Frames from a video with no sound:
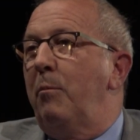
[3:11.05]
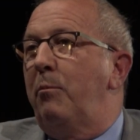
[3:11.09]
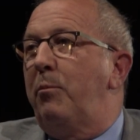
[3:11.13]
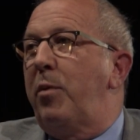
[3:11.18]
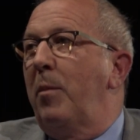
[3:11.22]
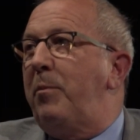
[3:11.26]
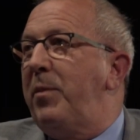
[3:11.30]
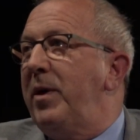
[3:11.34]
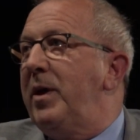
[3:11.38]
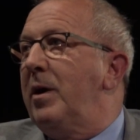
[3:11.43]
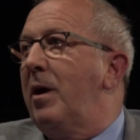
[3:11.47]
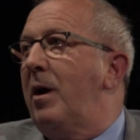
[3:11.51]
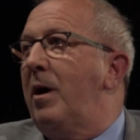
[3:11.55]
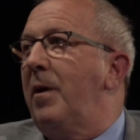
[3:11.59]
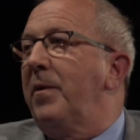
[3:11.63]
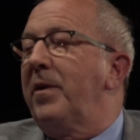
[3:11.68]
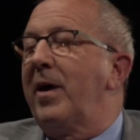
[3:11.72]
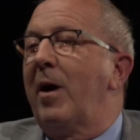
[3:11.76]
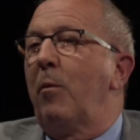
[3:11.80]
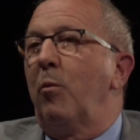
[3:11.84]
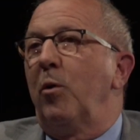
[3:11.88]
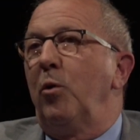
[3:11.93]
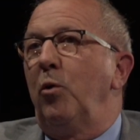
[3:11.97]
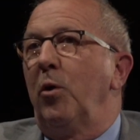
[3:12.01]
But beyond
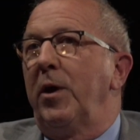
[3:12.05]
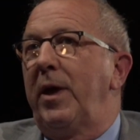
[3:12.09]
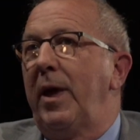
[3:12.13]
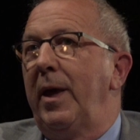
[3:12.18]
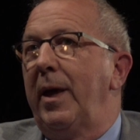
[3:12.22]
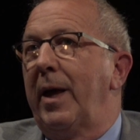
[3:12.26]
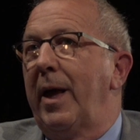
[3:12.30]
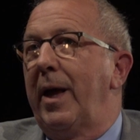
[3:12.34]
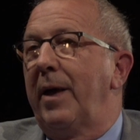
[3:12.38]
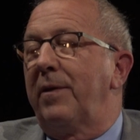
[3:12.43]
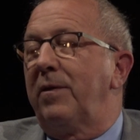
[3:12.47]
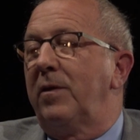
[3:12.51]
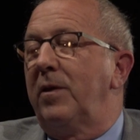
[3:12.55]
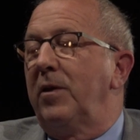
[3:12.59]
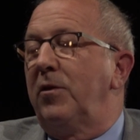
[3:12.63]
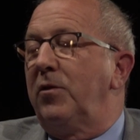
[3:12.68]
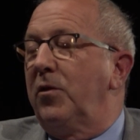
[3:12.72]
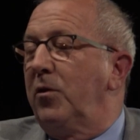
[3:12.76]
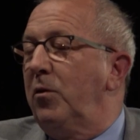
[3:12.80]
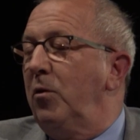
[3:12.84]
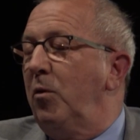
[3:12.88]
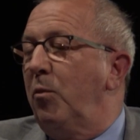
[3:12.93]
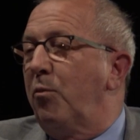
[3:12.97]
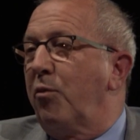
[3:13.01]
that, we're looking at the
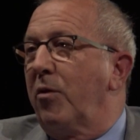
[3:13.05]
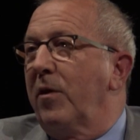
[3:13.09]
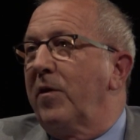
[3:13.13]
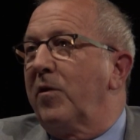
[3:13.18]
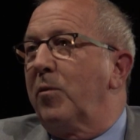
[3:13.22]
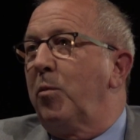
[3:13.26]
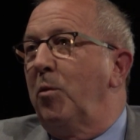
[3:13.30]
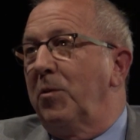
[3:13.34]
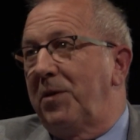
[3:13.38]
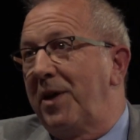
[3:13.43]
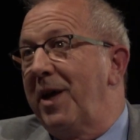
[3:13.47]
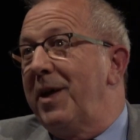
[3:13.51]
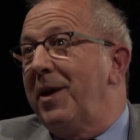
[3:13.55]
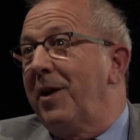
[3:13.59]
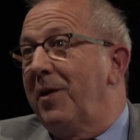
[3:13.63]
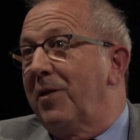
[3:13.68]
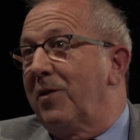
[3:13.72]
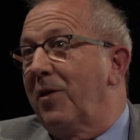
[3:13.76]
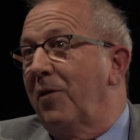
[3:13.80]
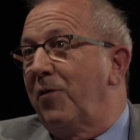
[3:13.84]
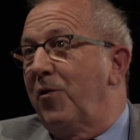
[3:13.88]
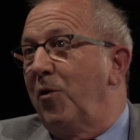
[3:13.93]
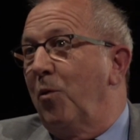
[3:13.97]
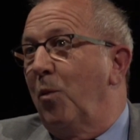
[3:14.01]
two principal
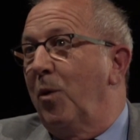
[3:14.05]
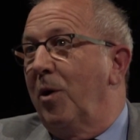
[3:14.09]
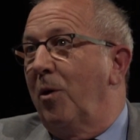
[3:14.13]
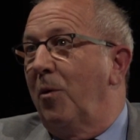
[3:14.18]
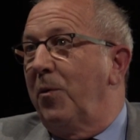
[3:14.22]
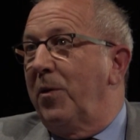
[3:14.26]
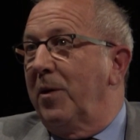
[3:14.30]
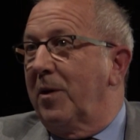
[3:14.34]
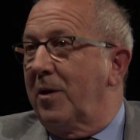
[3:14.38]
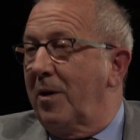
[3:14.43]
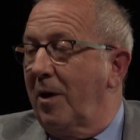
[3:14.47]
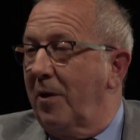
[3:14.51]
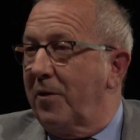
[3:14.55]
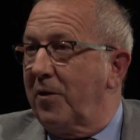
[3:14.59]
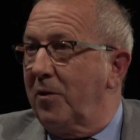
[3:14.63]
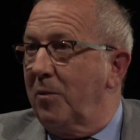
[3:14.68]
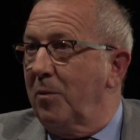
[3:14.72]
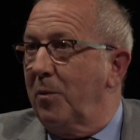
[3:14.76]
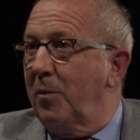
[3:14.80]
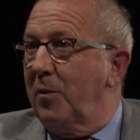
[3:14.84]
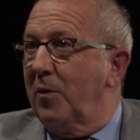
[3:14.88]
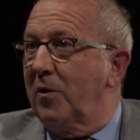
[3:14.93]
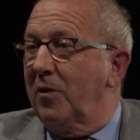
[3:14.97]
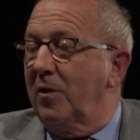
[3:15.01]
tenants, if you will, the
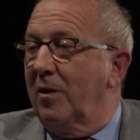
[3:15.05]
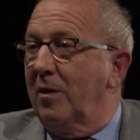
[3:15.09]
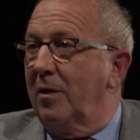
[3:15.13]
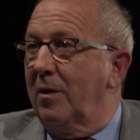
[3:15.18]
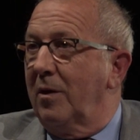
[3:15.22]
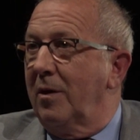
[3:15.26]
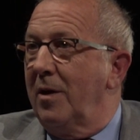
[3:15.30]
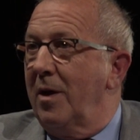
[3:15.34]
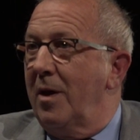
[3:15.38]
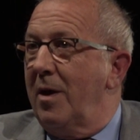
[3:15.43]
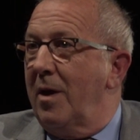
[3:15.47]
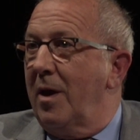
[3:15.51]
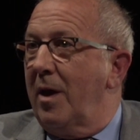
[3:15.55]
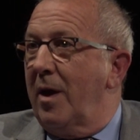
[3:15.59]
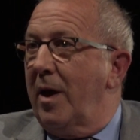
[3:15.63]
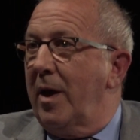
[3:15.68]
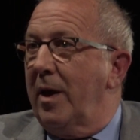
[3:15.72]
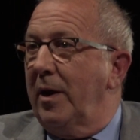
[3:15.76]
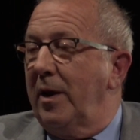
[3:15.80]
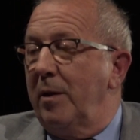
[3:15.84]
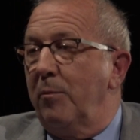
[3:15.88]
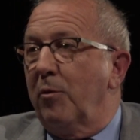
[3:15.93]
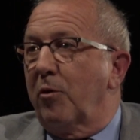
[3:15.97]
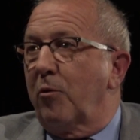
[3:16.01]
customs
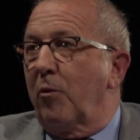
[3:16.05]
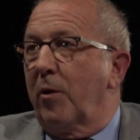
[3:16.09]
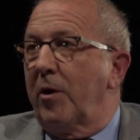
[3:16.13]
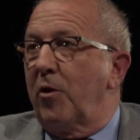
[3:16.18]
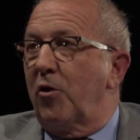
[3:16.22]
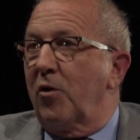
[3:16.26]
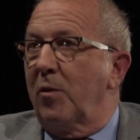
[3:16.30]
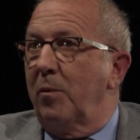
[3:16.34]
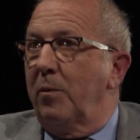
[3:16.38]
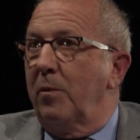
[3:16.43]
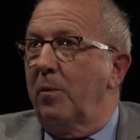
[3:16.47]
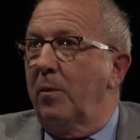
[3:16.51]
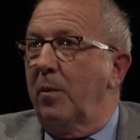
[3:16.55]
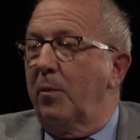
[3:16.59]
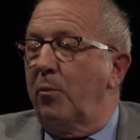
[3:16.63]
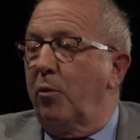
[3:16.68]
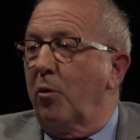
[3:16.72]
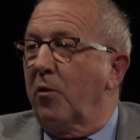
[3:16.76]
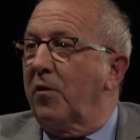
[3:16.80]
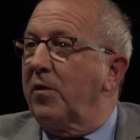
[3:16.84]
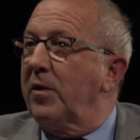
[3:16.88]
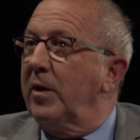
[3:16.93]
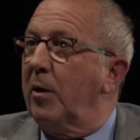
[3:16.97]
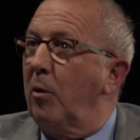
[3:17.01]
and immigration
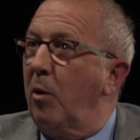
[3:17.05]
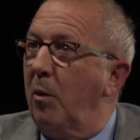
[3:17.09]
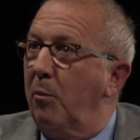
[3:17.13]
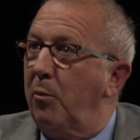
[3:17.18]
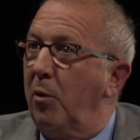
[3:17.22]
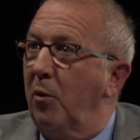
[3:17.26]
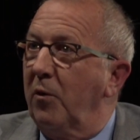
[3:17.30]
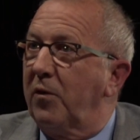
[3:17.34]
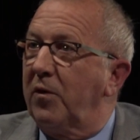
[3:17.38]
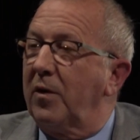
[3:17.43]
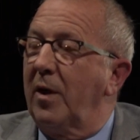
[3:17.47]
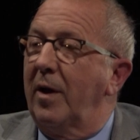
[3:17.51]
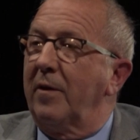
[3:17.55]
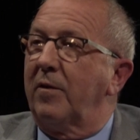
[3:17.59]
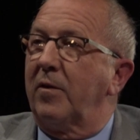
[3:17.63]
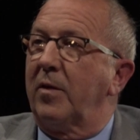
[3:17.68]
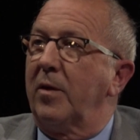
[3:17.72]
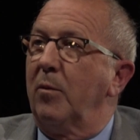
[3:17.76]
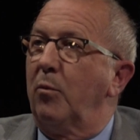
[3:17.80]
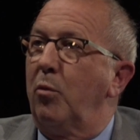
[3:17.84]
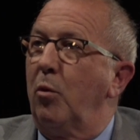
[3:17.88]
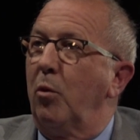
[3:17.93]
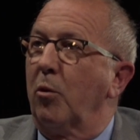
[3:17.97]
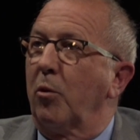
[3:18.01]
personnel on both sides of
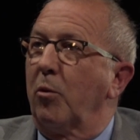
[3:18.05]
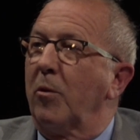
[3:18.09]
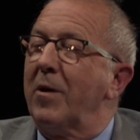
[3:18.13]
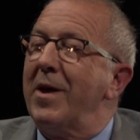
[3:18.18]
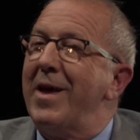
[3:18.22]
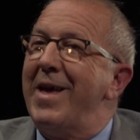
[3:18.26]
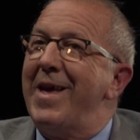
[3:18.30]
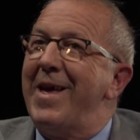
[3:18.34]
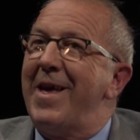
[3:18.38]
the border.